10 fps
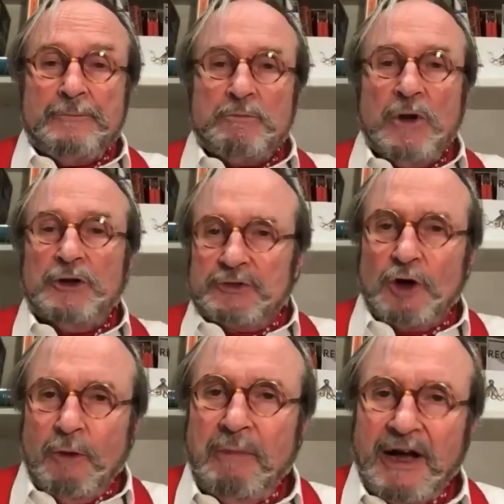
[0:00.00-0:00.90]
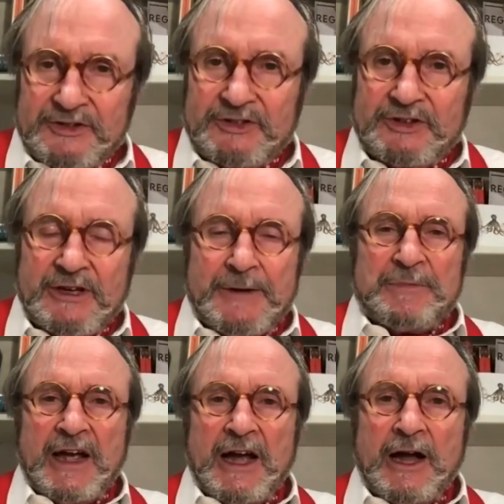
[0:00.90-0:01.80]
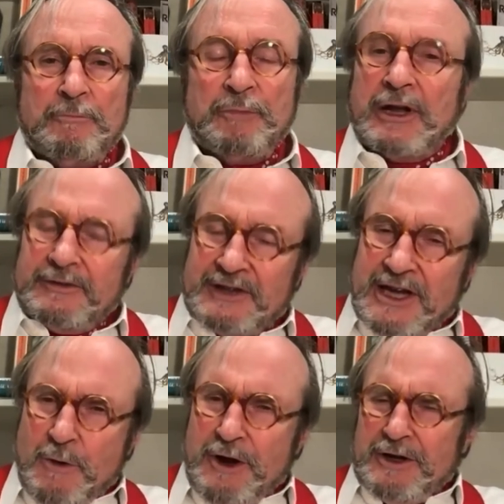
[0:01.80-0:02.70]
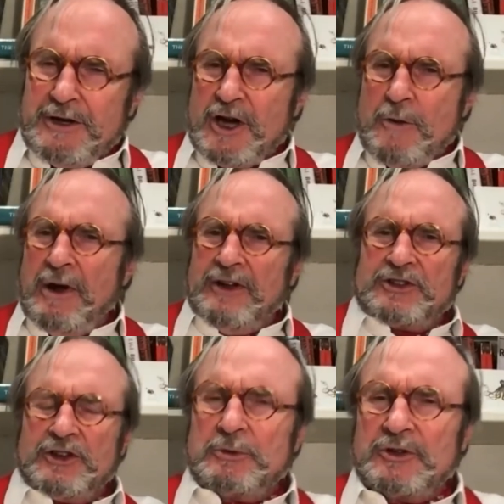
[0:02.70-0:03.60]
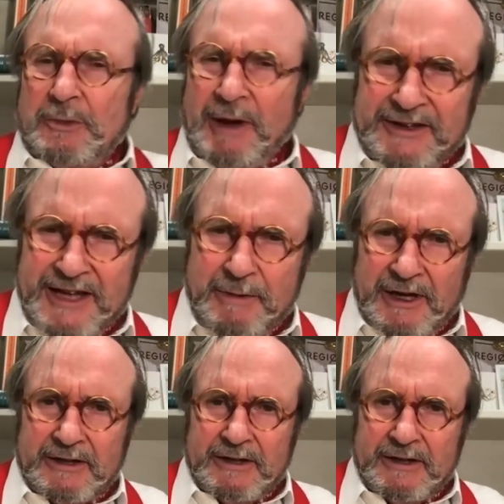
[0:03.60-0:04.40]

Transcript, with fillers: Most have gone bust, uh, but they weren't going to go bust just because of the pandemic.